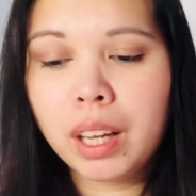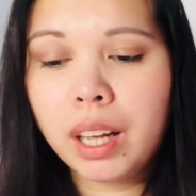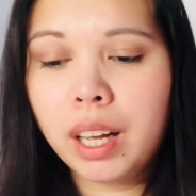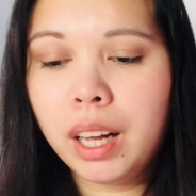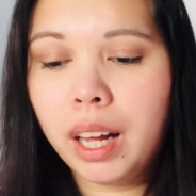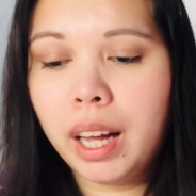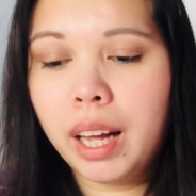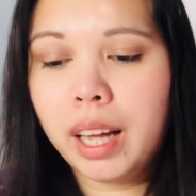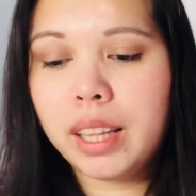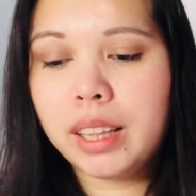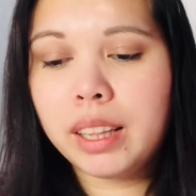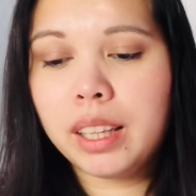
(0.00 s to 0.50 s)

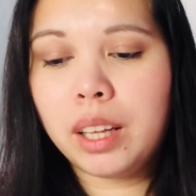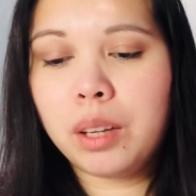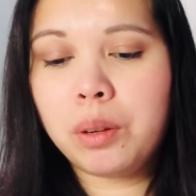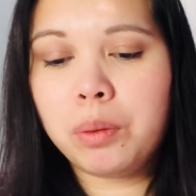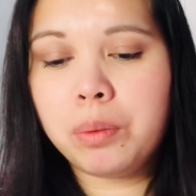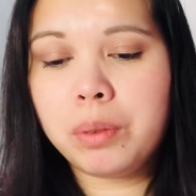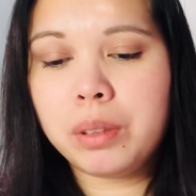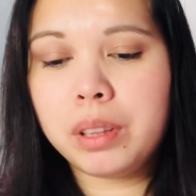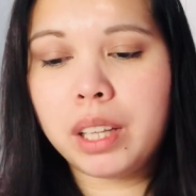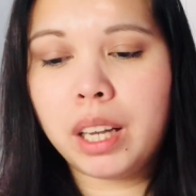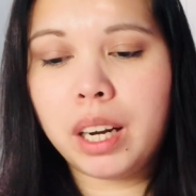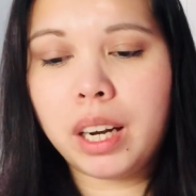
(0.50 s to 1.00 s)
And then
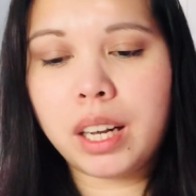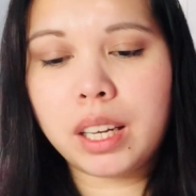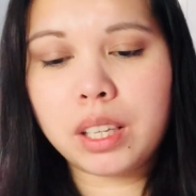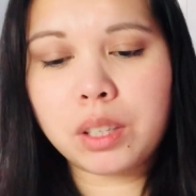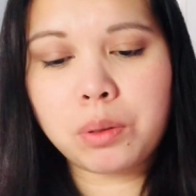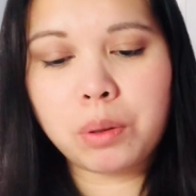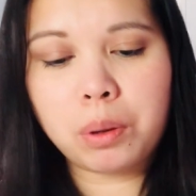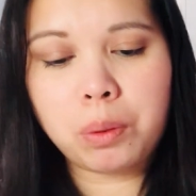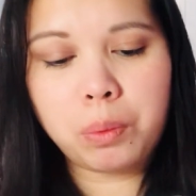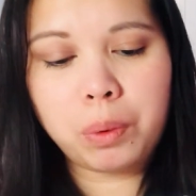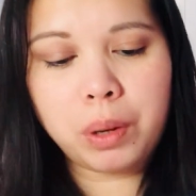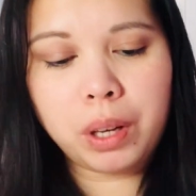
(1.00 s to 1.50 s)
with the last
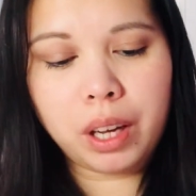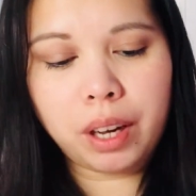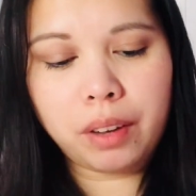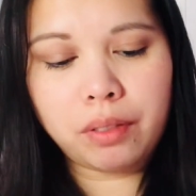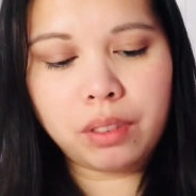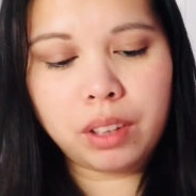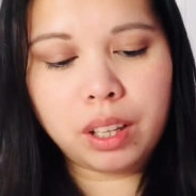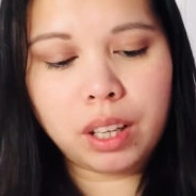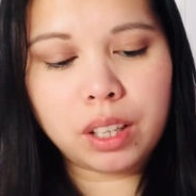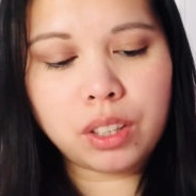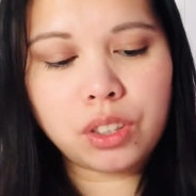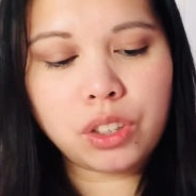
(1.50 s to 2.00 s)
one, we have
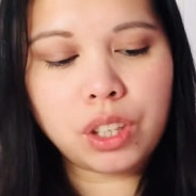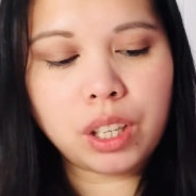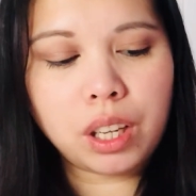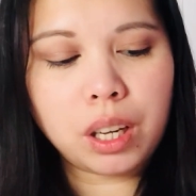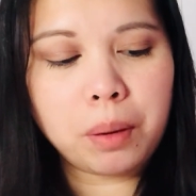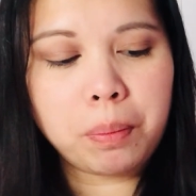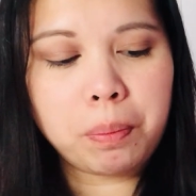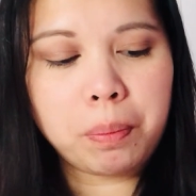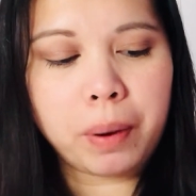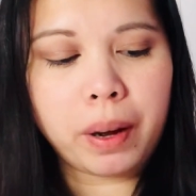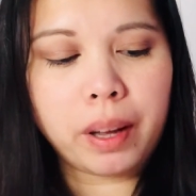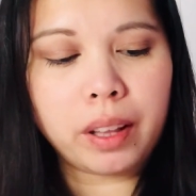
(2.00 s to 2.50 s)
the Cheeky
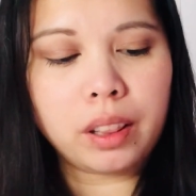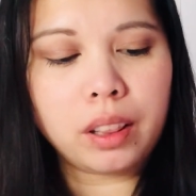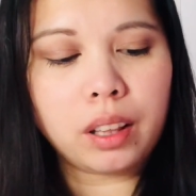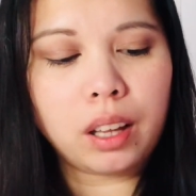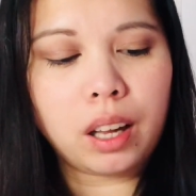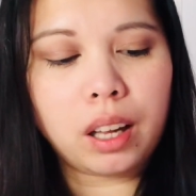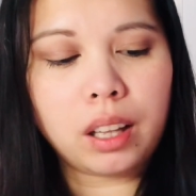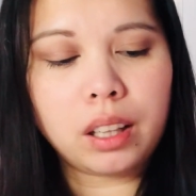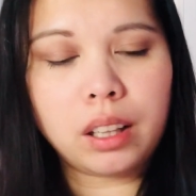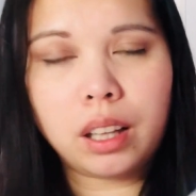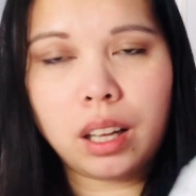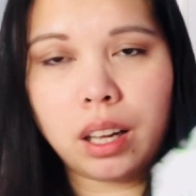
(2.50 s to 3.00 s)

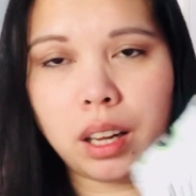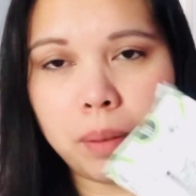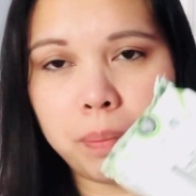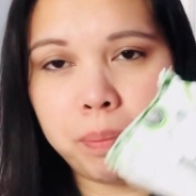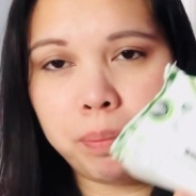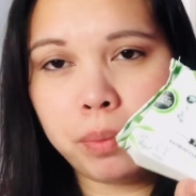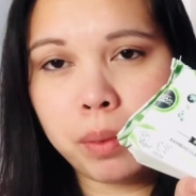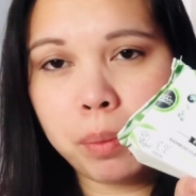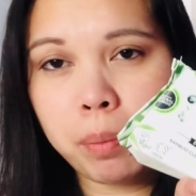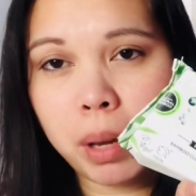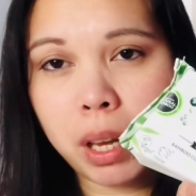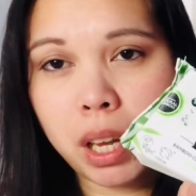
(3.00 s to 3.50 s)
Panda, the
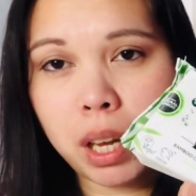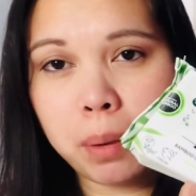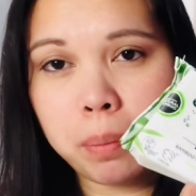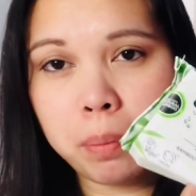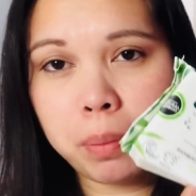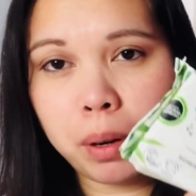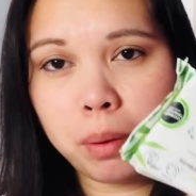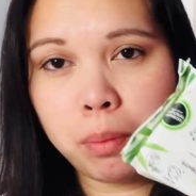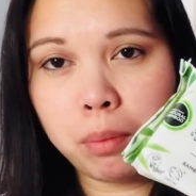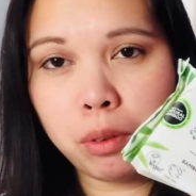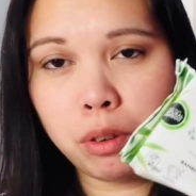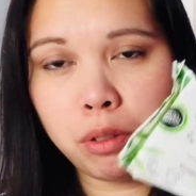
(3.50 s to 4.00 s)
makeup
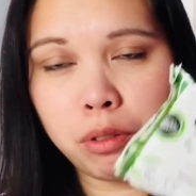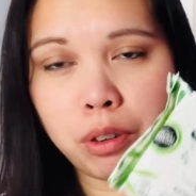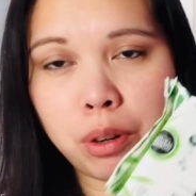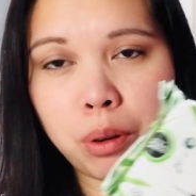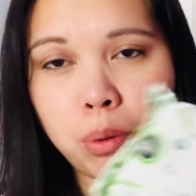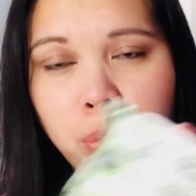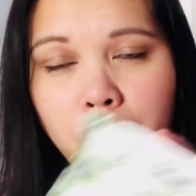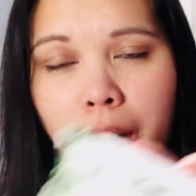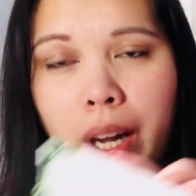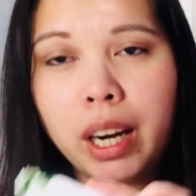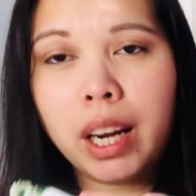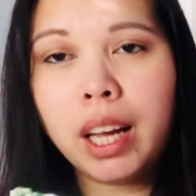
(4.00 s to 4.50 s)
remover
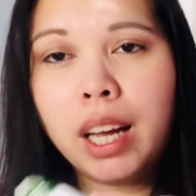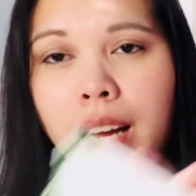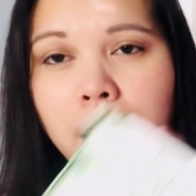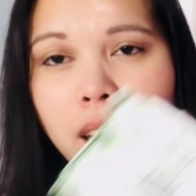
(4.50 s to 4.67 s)
one.